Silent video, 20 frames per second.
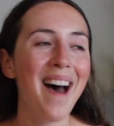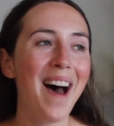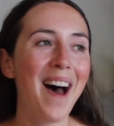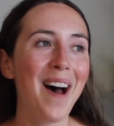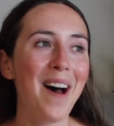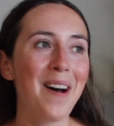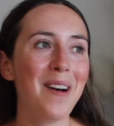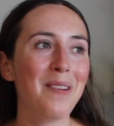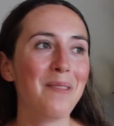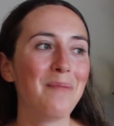
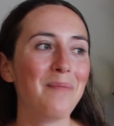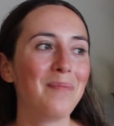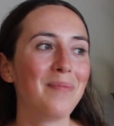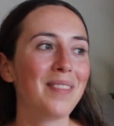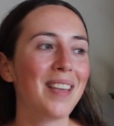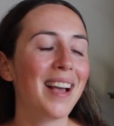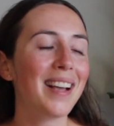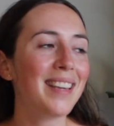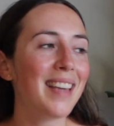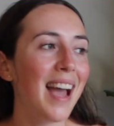Um,
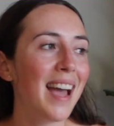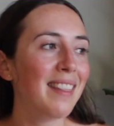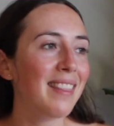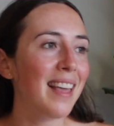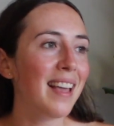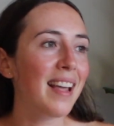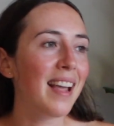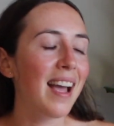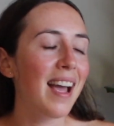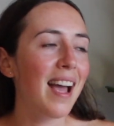again,
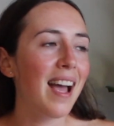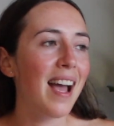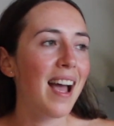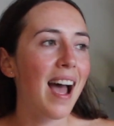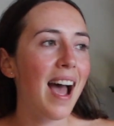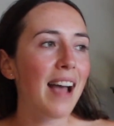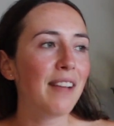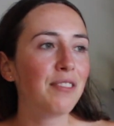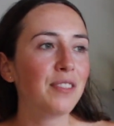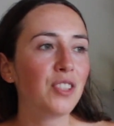like
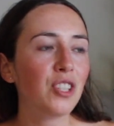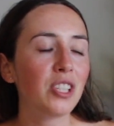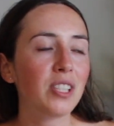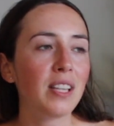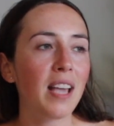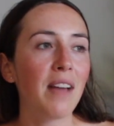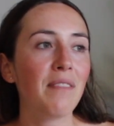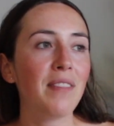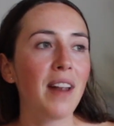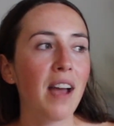I just
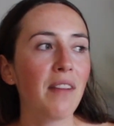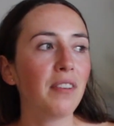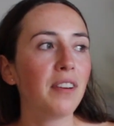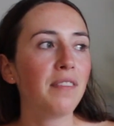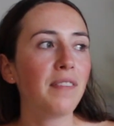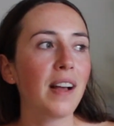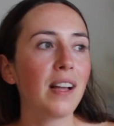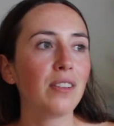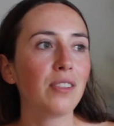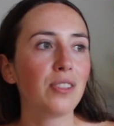have never
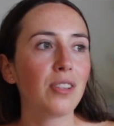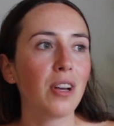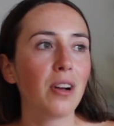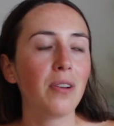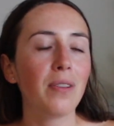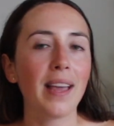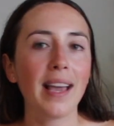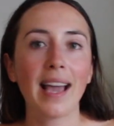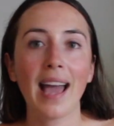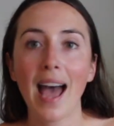felt
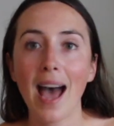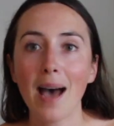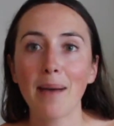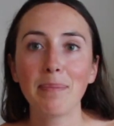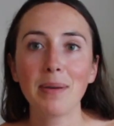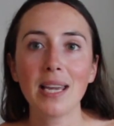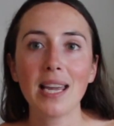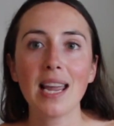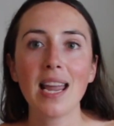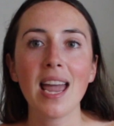so like
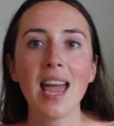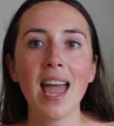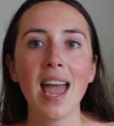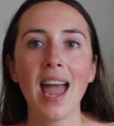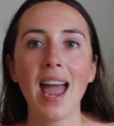happy